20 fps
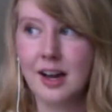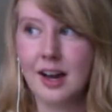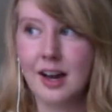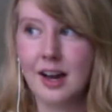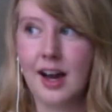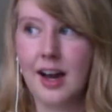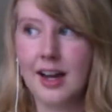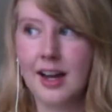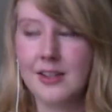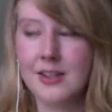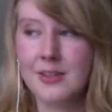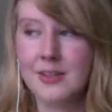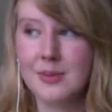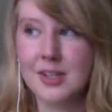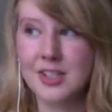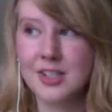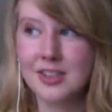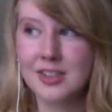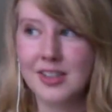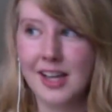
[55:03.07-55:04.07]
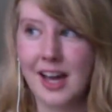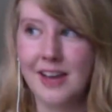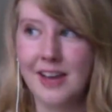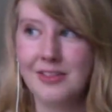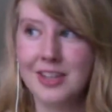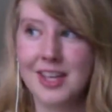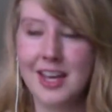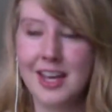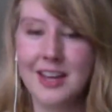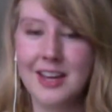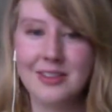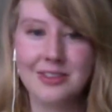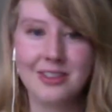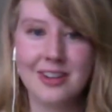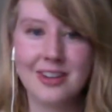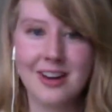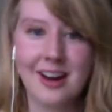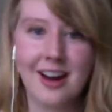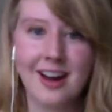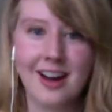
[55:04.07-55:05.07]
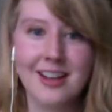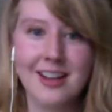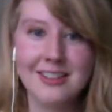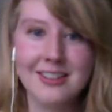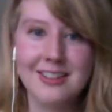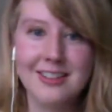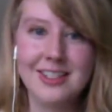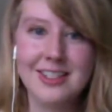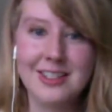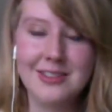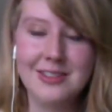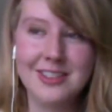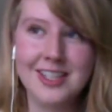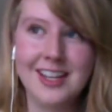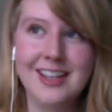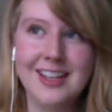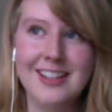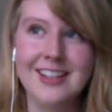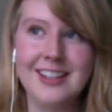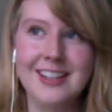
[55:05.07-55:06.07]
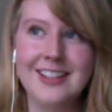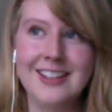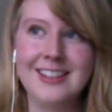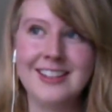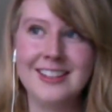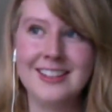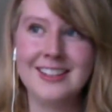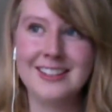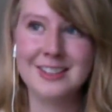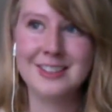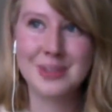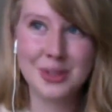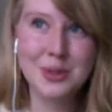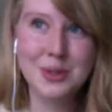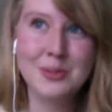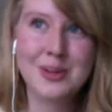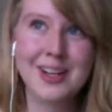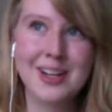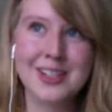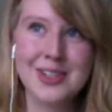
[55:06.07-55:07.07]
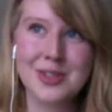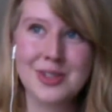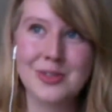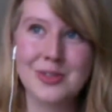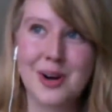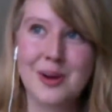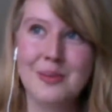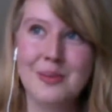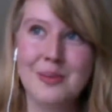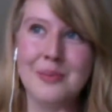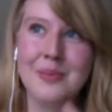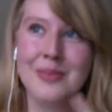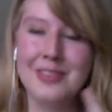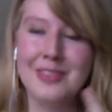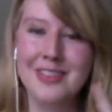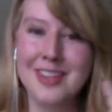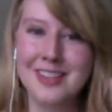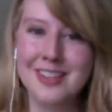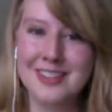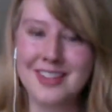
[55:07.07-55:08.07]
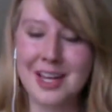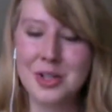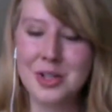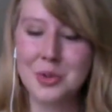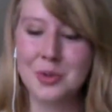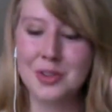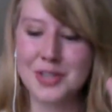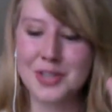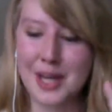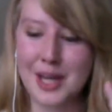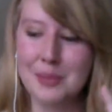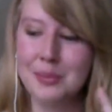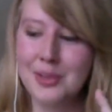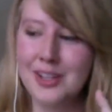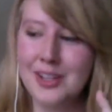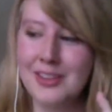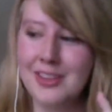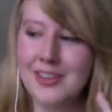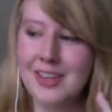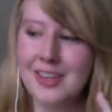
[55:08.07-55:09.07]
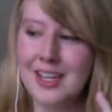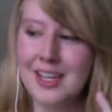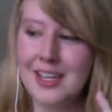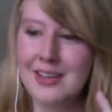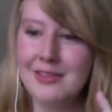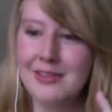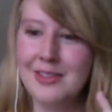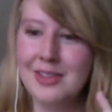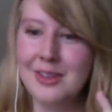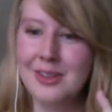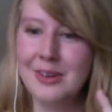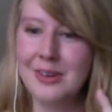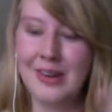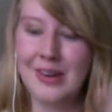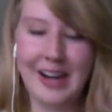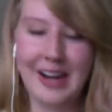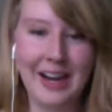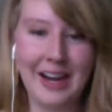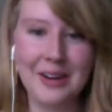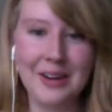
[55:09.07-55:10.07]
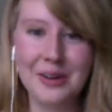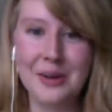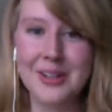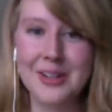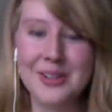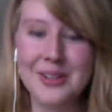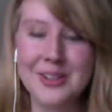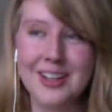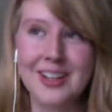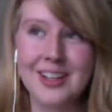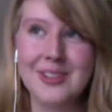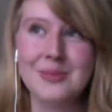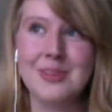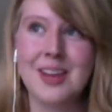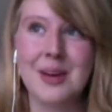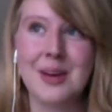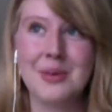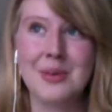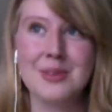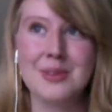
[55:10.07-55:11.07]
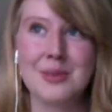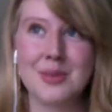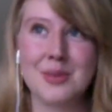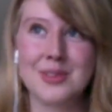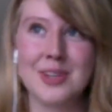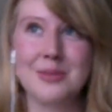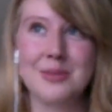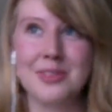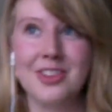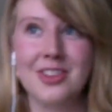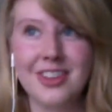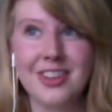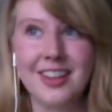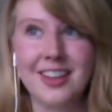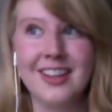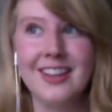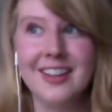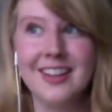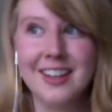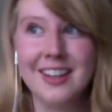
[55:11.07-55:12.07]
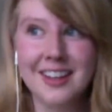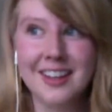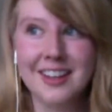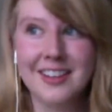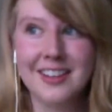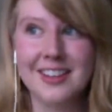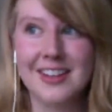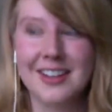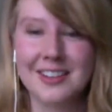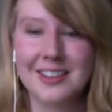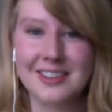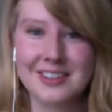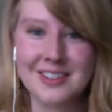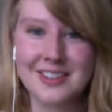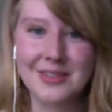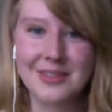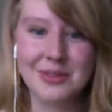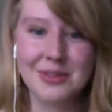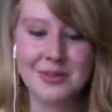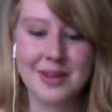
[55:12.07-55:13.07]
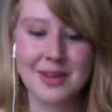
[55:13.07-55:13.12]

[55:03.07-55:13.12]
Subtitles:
I especially advocate for not deviating too much from the schedule template that they give you. I don't know about you guys, but that was the most helpful thing that I received from